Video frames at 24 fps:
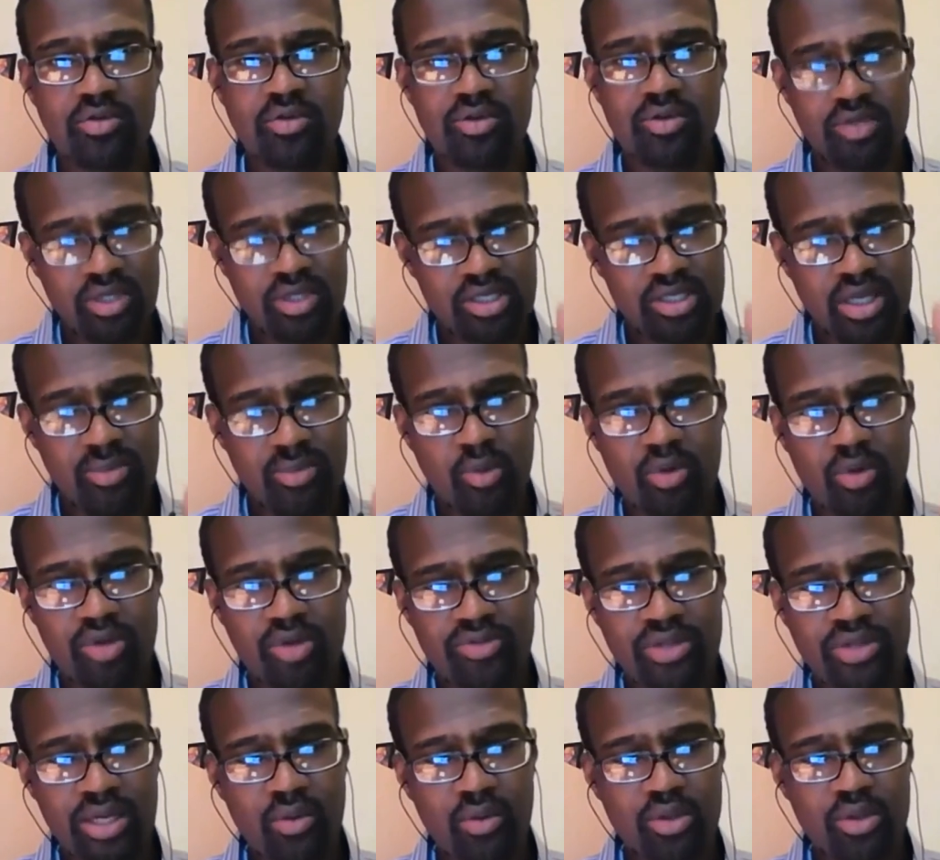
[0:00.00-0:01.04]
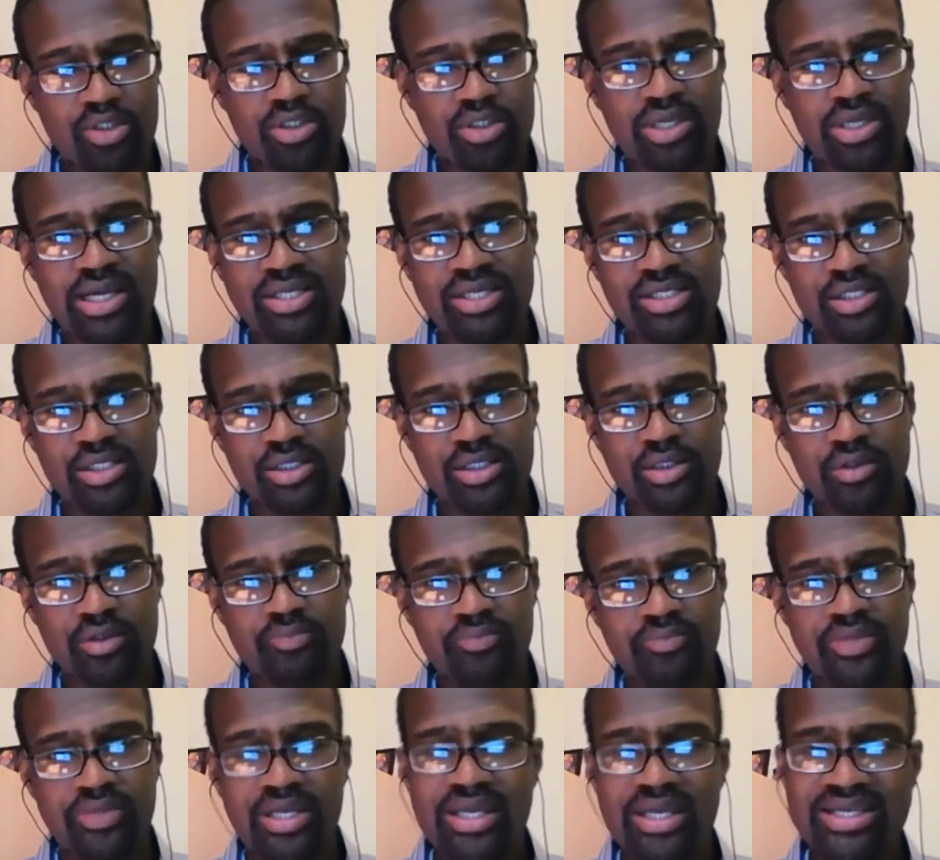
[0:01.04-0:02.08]
the number one thing I want you guys to do
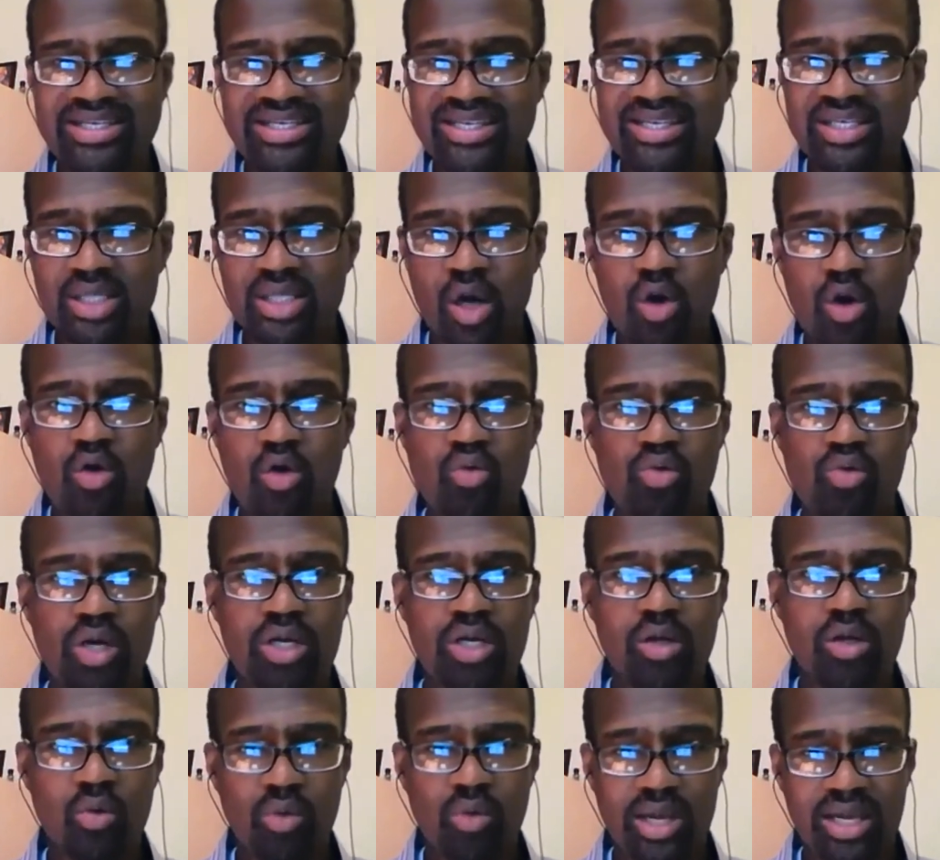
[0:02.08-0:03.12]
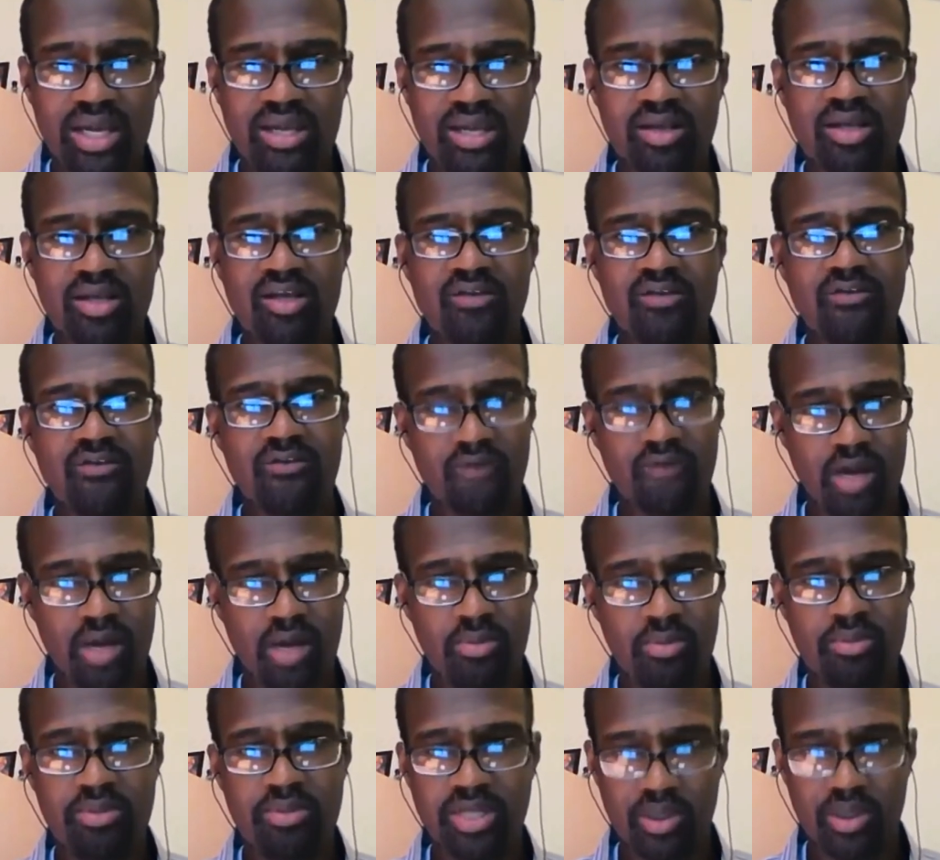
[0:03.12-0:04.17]
is don't run away
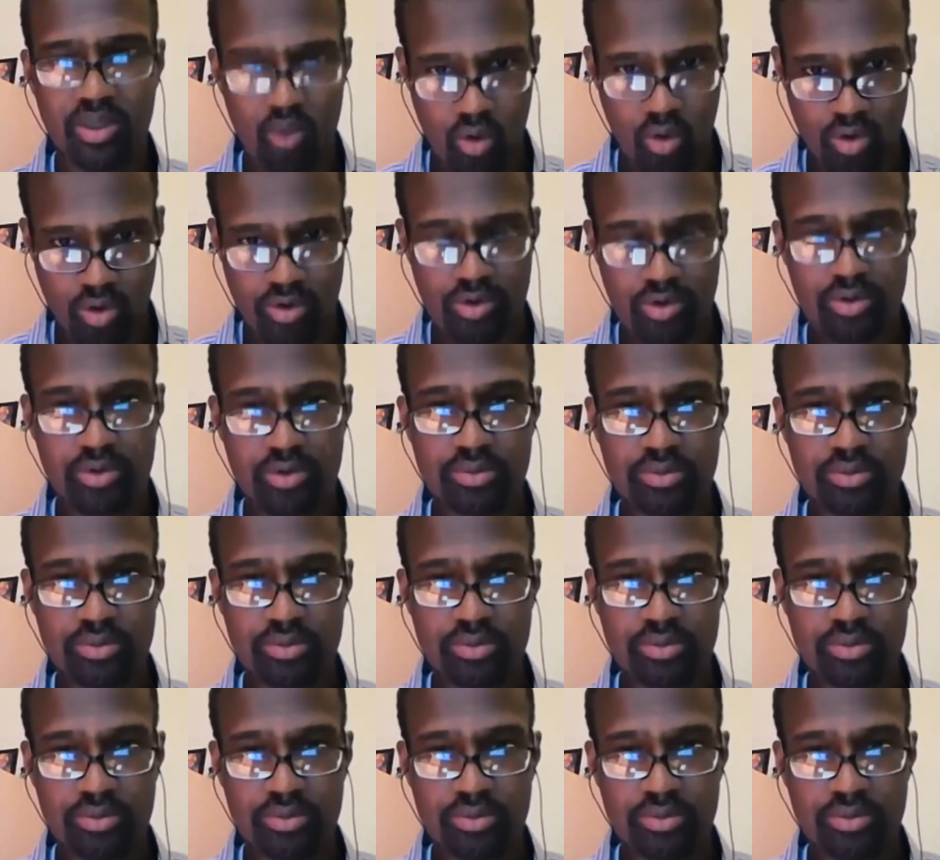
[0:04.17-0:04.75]
from the order.